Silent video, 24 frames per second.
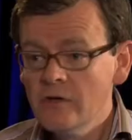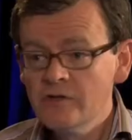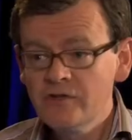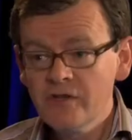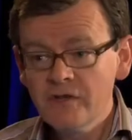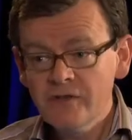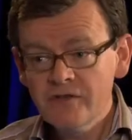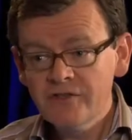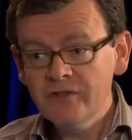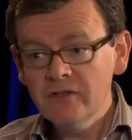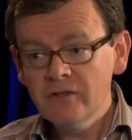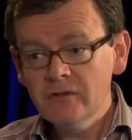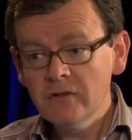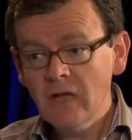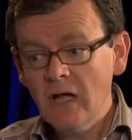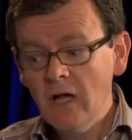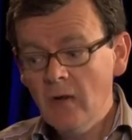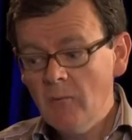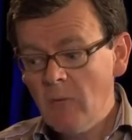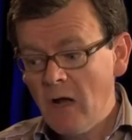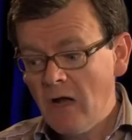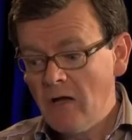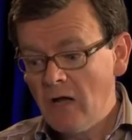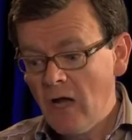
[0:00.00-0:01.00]
So there's still
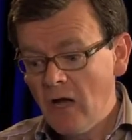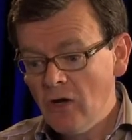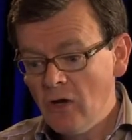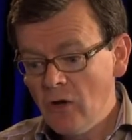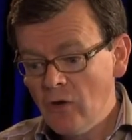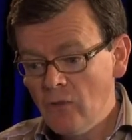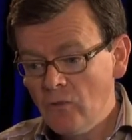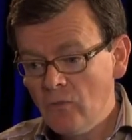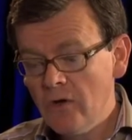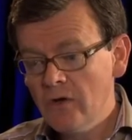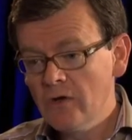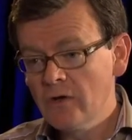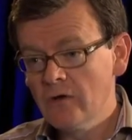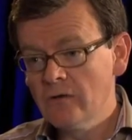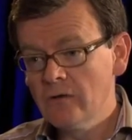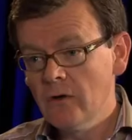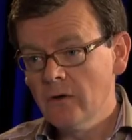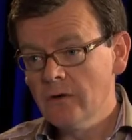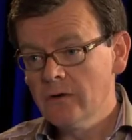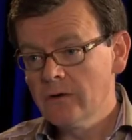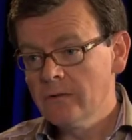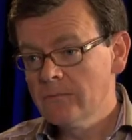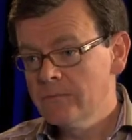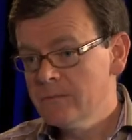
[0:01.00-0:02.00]
a lot of work
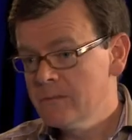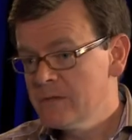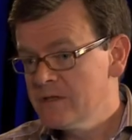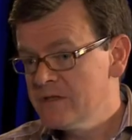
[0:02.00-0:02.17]
on